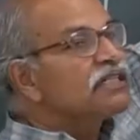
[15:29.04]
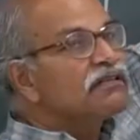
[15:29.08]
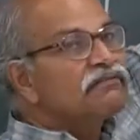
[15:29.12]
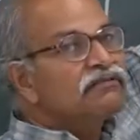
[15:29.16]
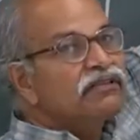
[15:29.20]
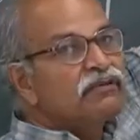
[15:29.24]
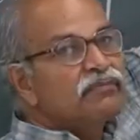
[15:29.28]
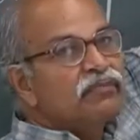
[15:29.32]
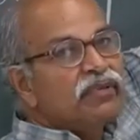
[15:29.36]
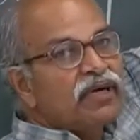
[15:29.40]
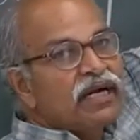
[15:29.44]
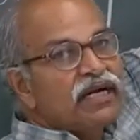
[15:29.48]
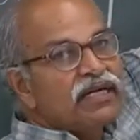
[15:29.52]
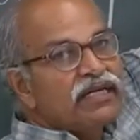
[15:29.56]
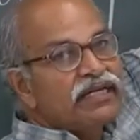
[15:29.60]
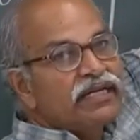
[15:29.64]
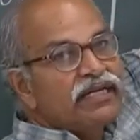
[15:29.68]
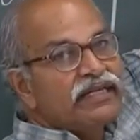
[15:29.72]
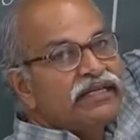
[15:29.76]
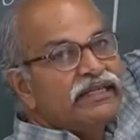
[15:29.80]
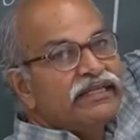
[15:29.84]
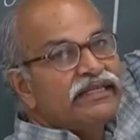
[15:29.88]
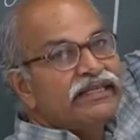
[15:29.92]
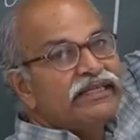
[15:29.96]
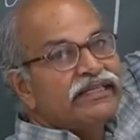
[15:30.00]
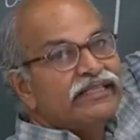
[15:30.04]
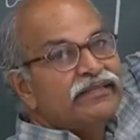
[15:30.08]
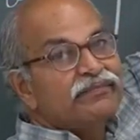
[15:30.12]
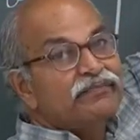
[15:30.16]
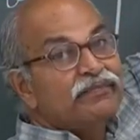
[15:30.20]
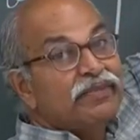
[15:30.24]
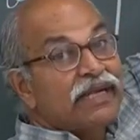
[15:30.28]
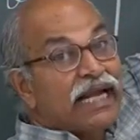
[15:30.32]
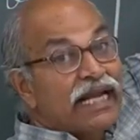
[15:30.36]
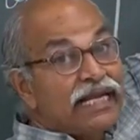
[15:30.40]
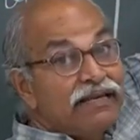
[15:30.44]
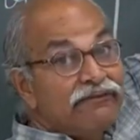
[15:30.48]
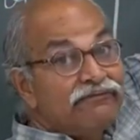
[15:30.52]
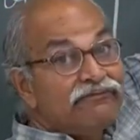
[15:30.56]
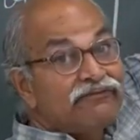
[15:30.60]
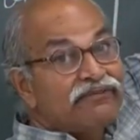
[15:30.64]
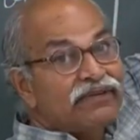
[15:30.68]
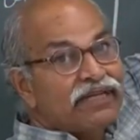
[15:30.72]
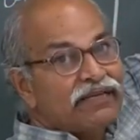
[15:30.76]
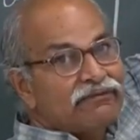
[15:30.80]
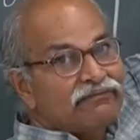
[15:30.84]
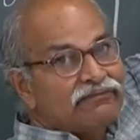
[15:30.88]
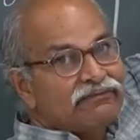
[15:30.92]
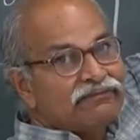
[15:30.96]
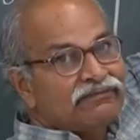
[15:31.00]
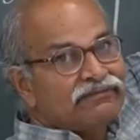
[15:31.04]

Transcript: of the particle in S prime frame.